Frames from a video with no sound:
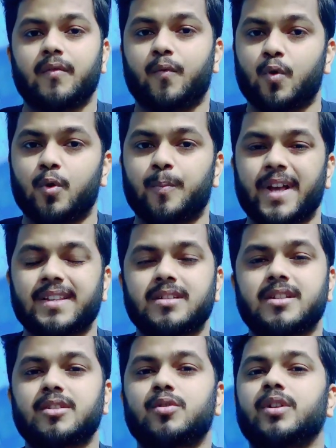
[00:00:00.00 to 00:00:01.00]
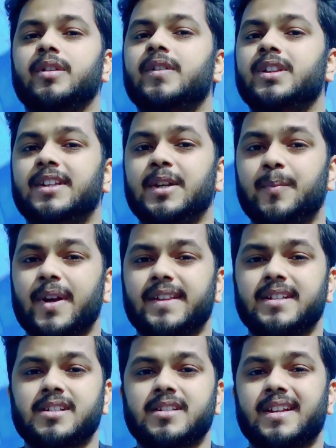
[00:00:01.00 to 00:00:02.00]
4 passages or given 3
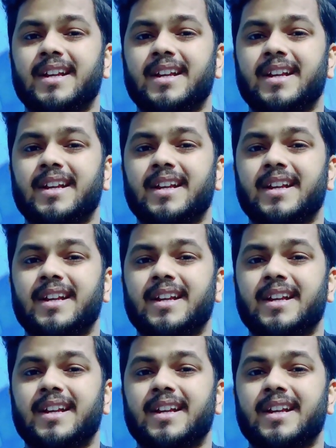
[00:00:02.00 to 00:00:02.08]
passages?